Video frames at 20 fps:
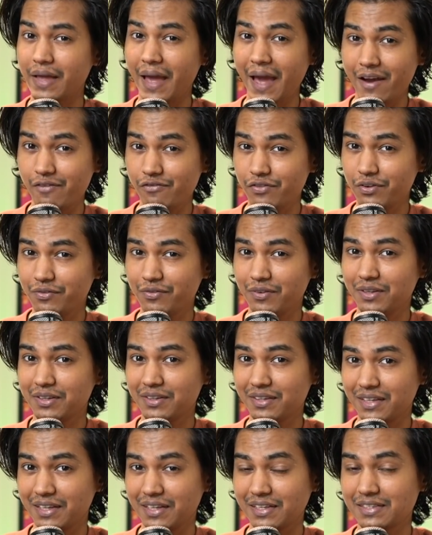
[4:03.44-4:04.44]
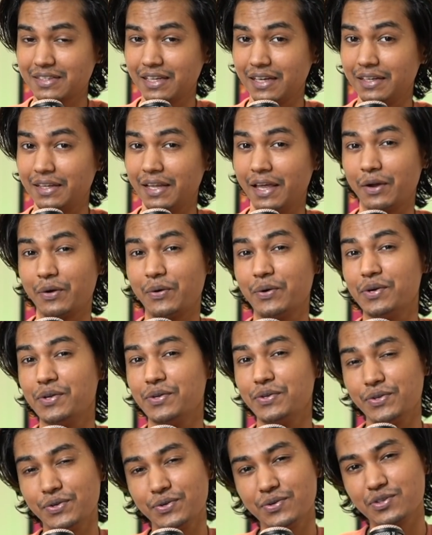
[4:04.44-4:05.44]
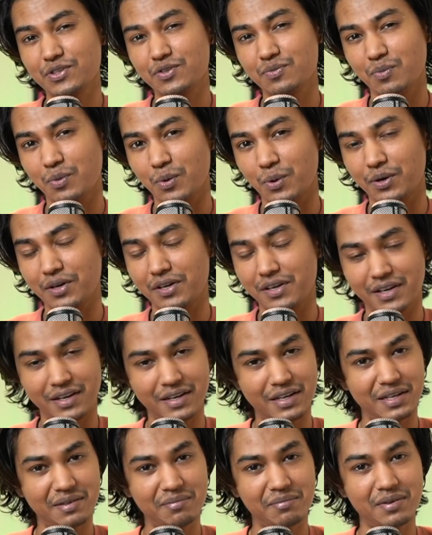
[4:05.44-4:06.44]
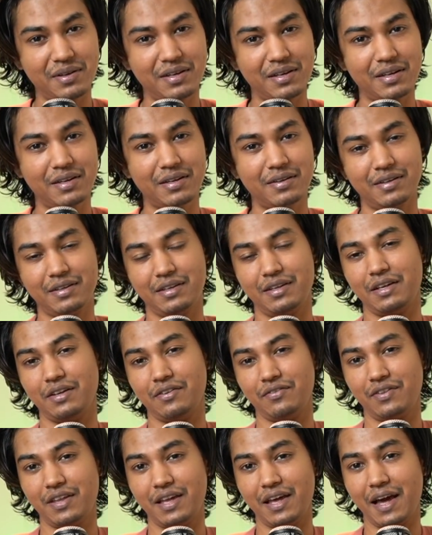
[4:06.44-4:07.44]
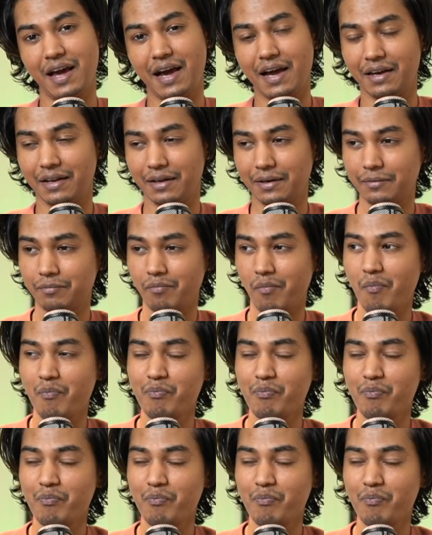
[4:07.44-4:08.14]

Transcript: Everyone thinks that they could use more time if they had it.